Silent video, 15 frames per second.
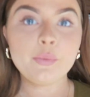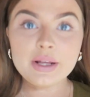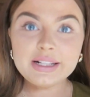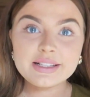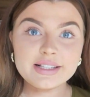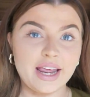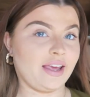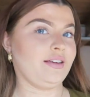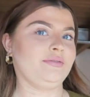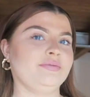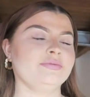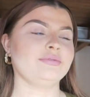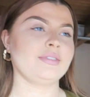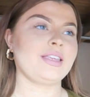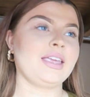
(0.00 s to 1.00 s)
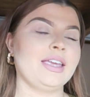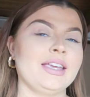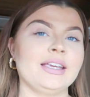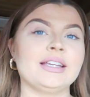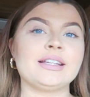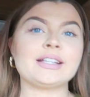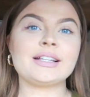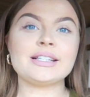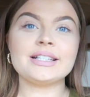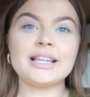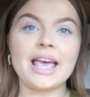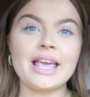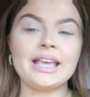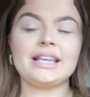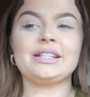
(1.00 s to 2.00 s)
Wednesday.
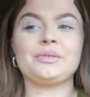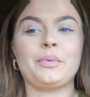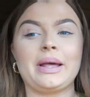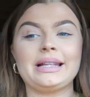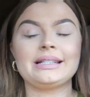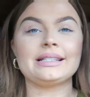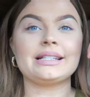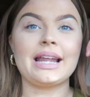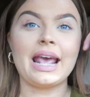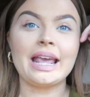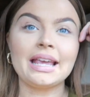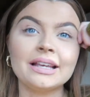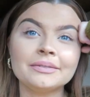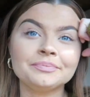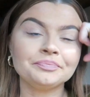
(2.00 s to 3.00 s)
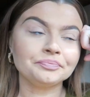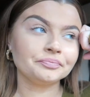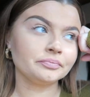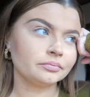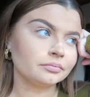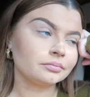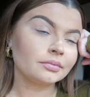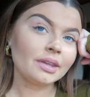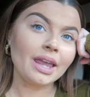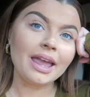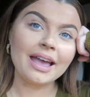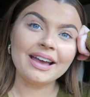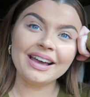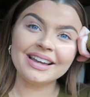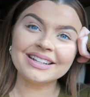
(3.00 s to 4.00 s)
Today is Wednesday
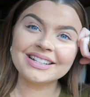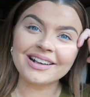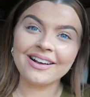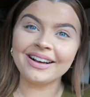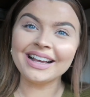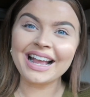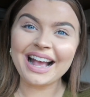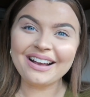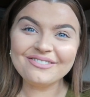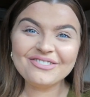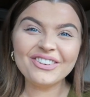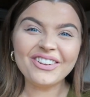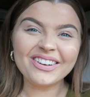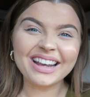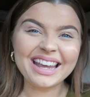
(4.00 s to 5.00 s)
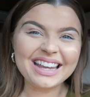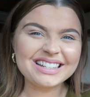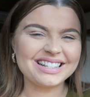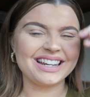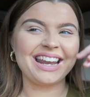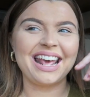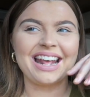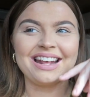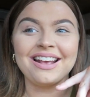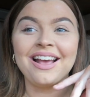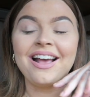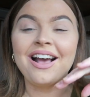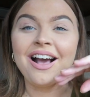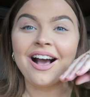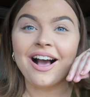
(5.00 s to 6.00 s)
and I am vlogging today.
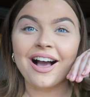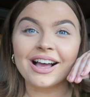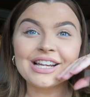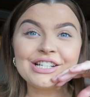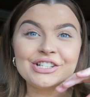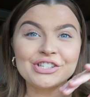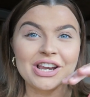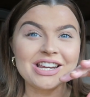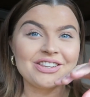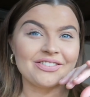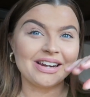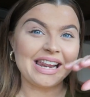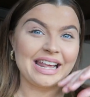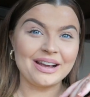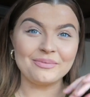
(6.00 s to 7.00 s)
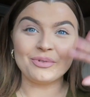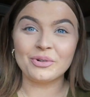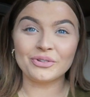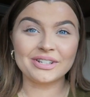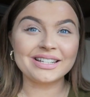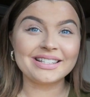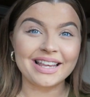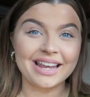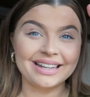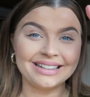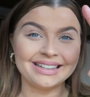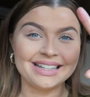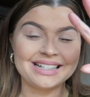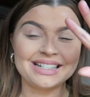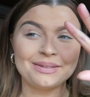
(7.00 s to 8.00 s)
I genuinely am not just
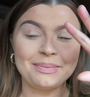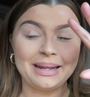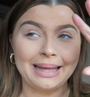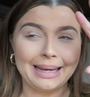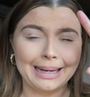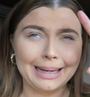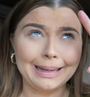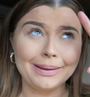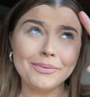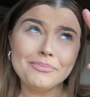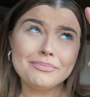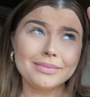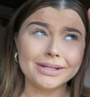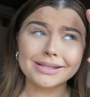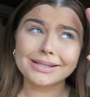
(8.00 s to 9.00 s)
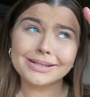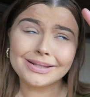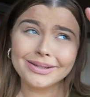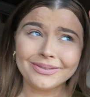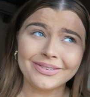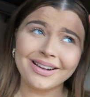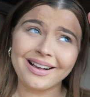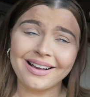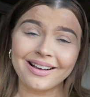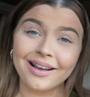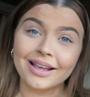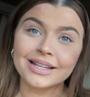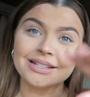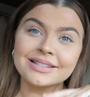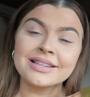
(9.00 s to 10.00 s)
saying this to be like, I miss you
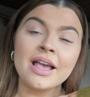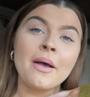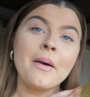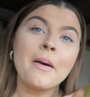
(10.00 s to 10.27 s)
guys.